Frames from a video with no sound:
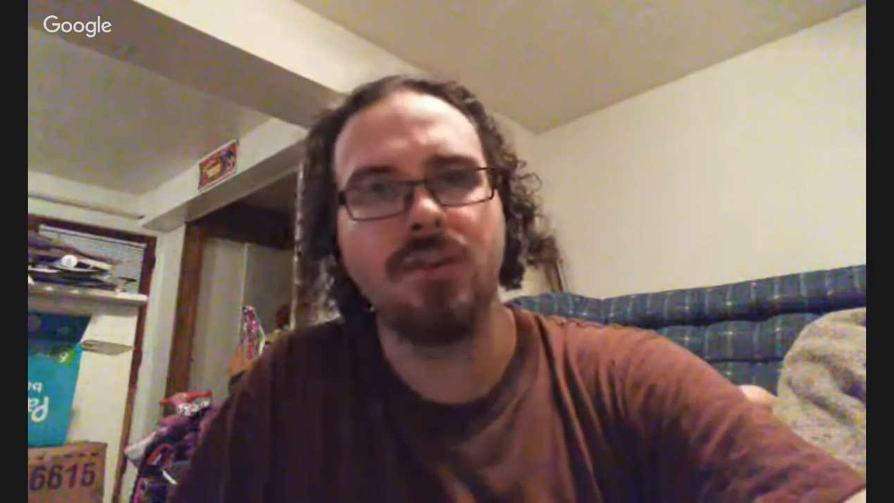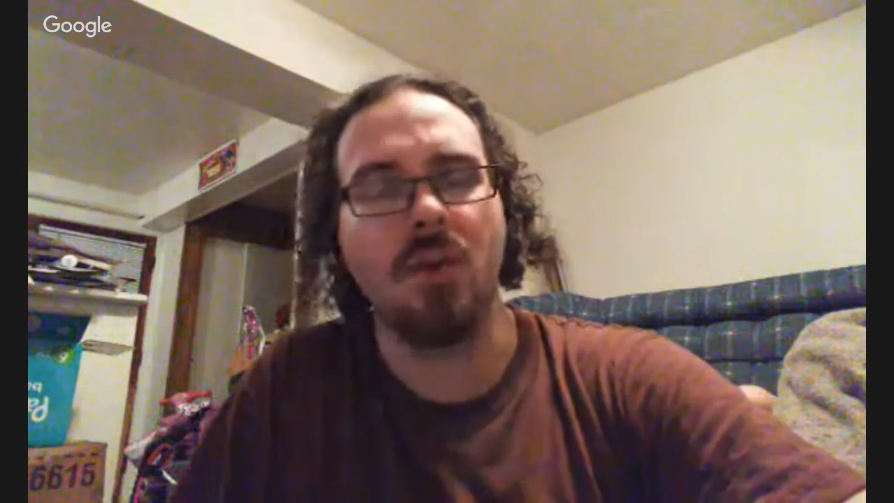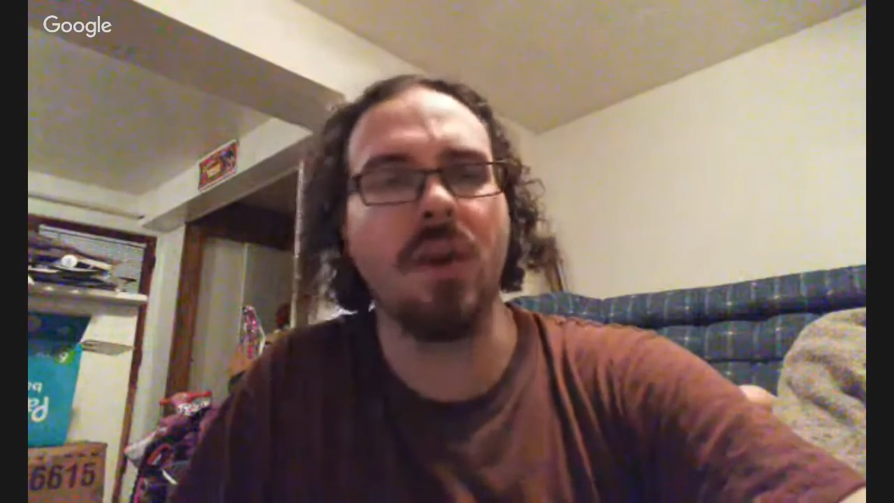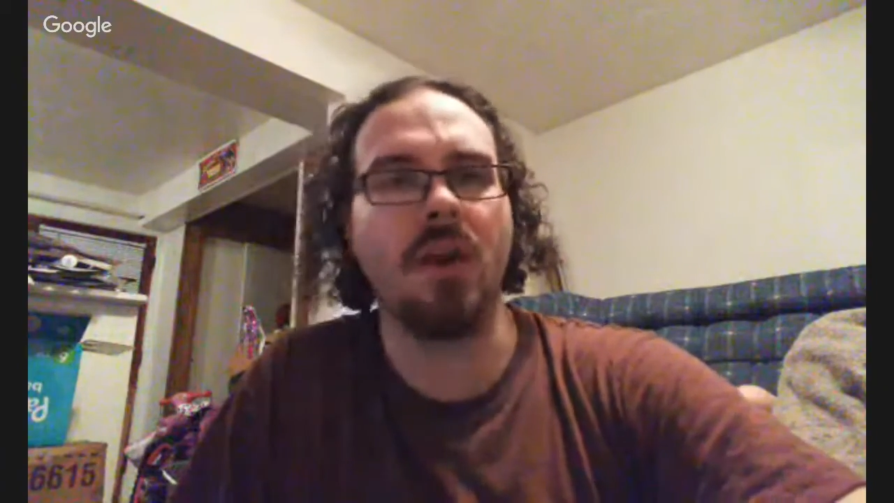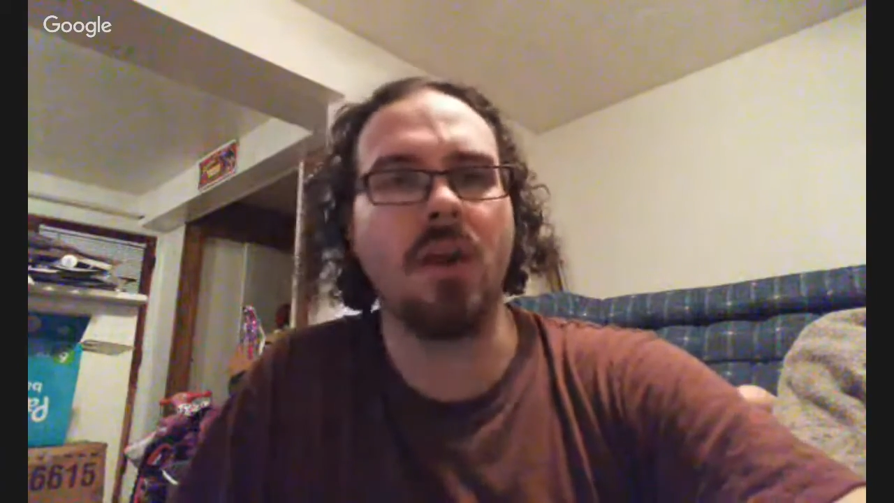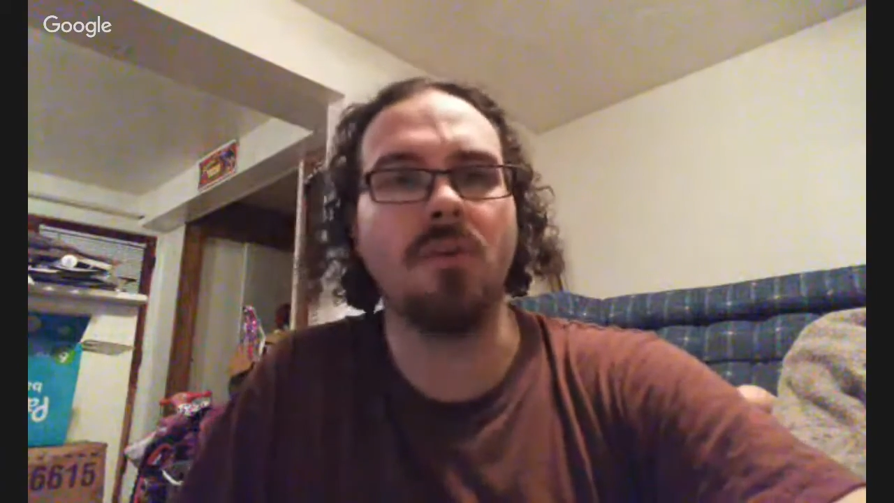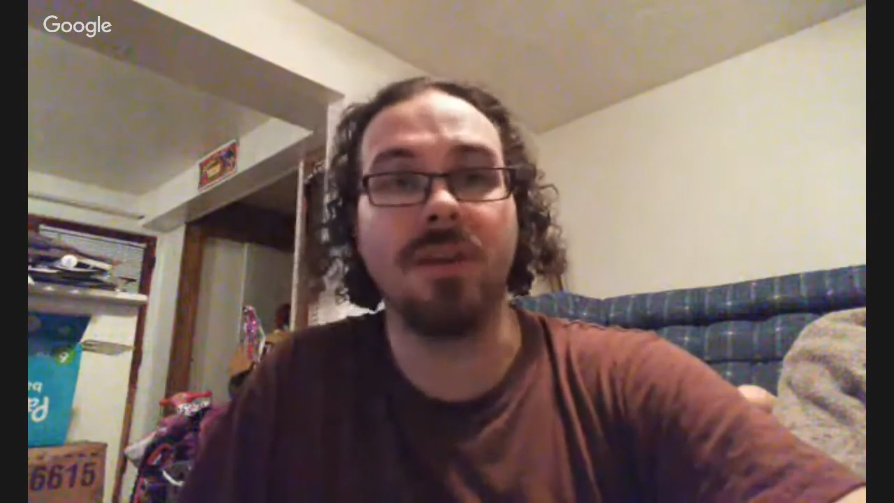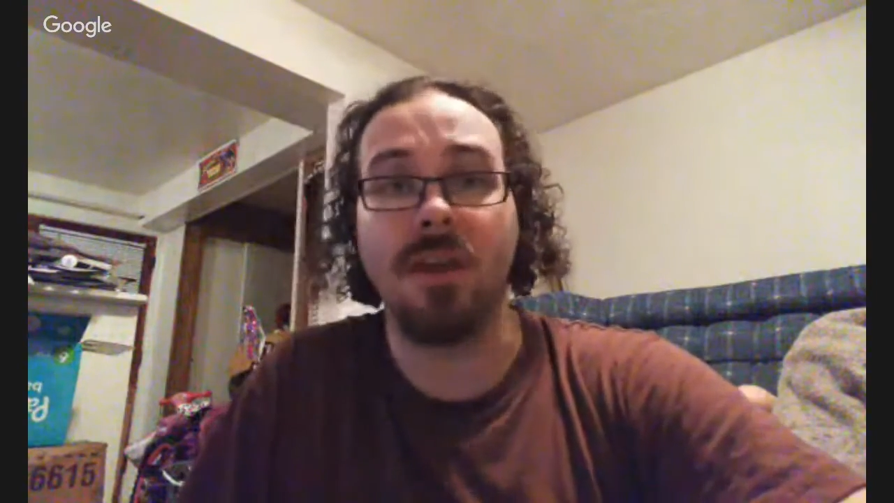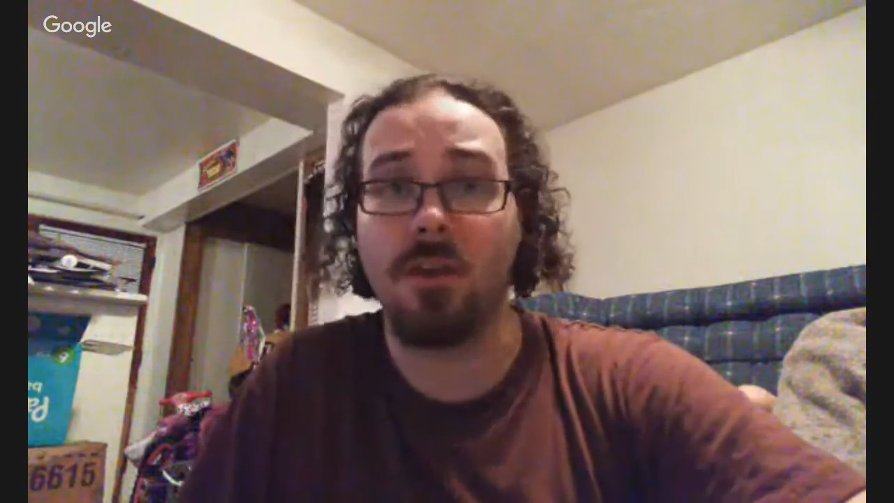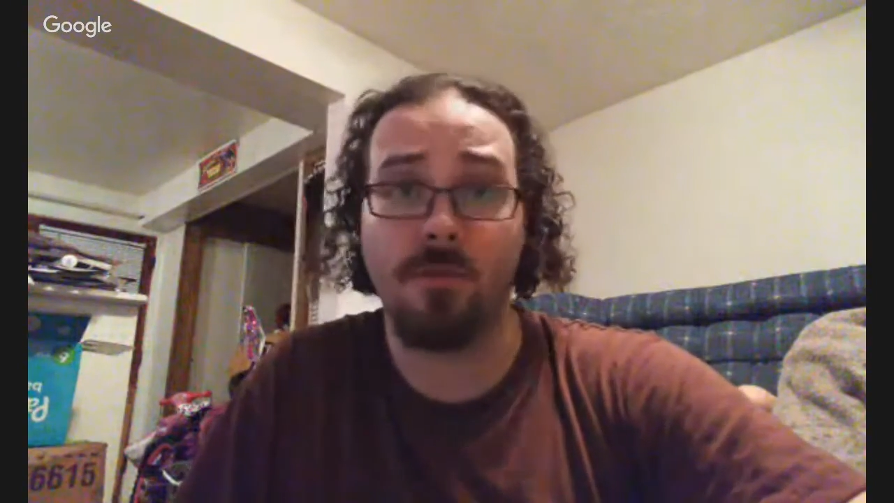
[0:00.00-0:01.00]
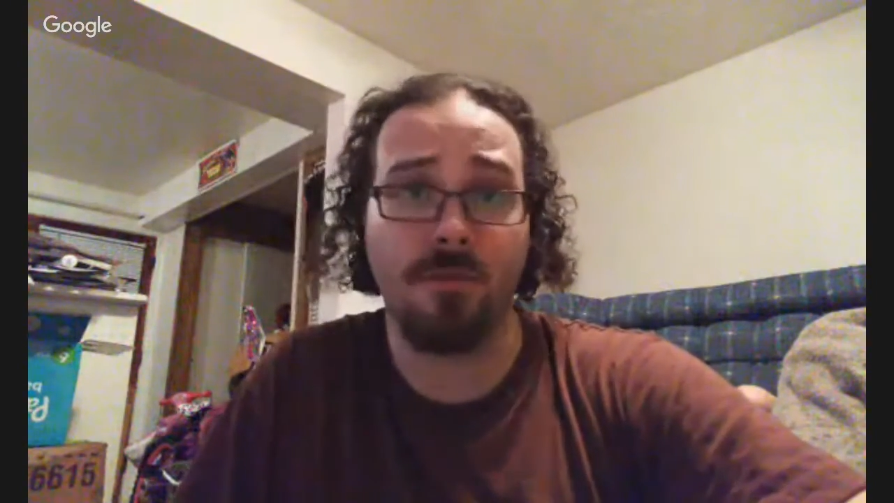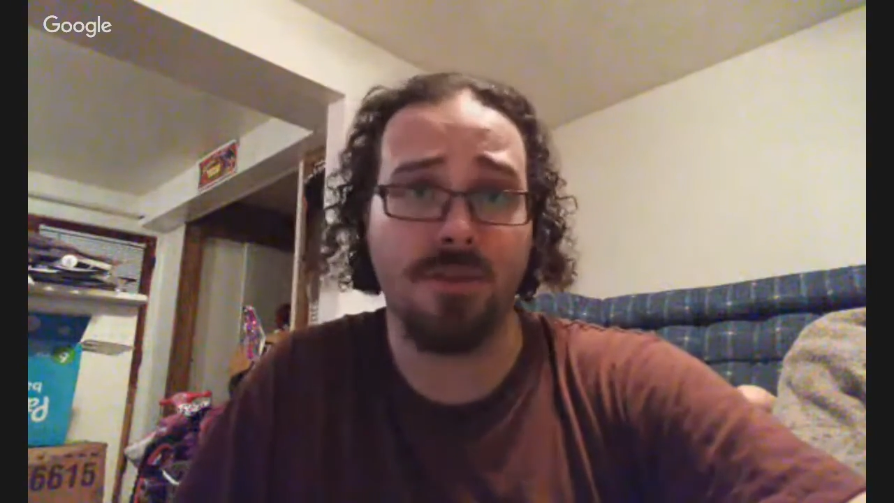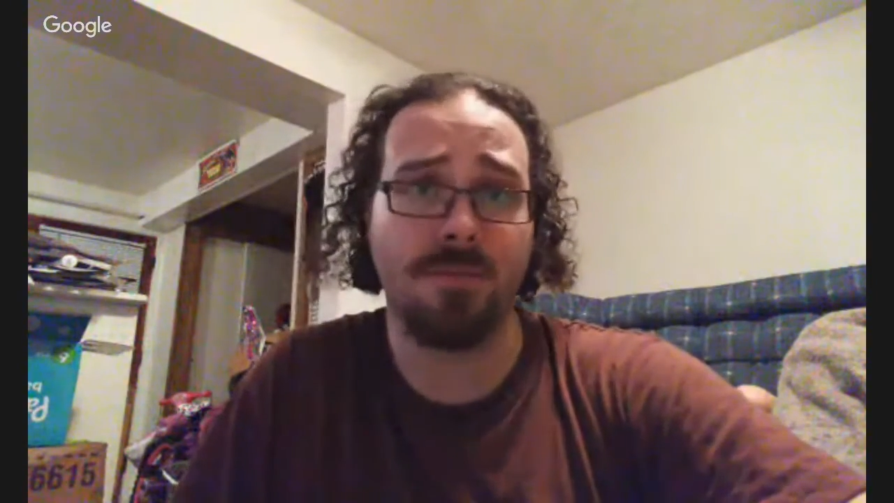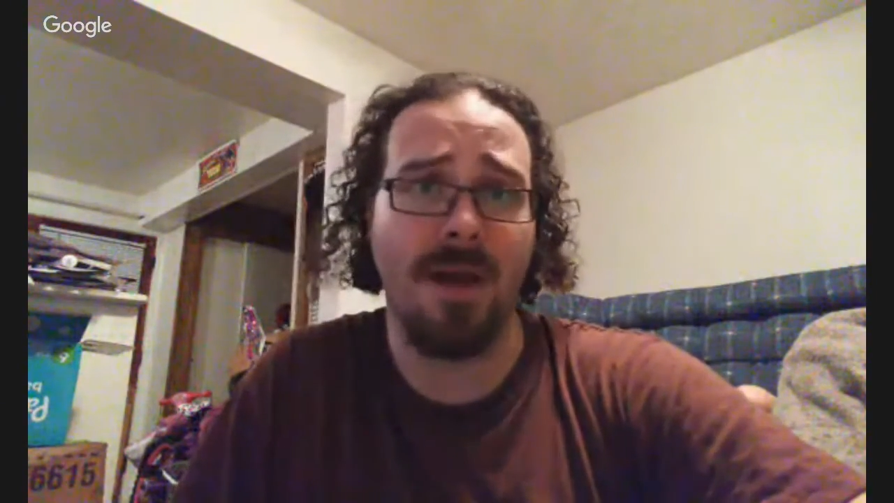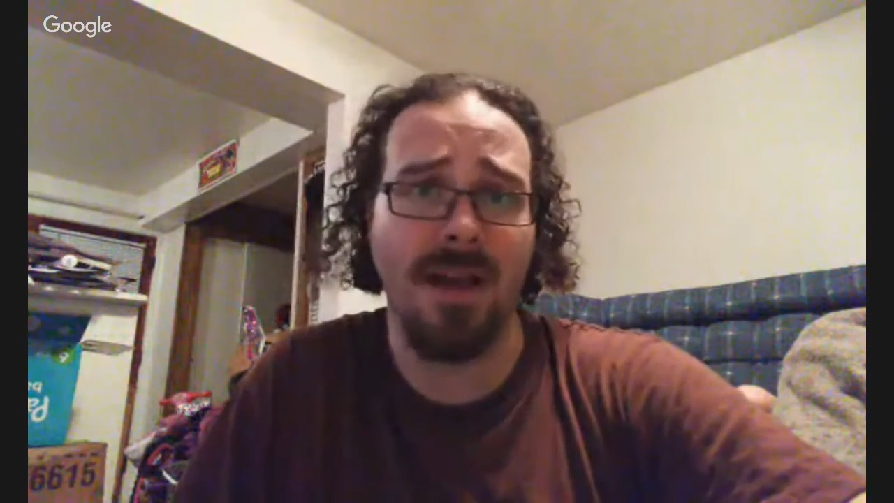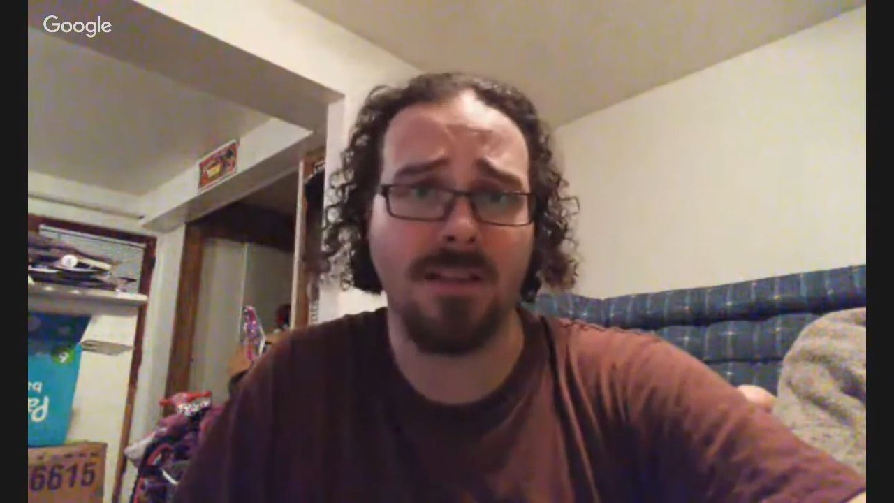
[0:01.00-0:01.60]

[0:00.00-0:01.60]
showing a code to get your first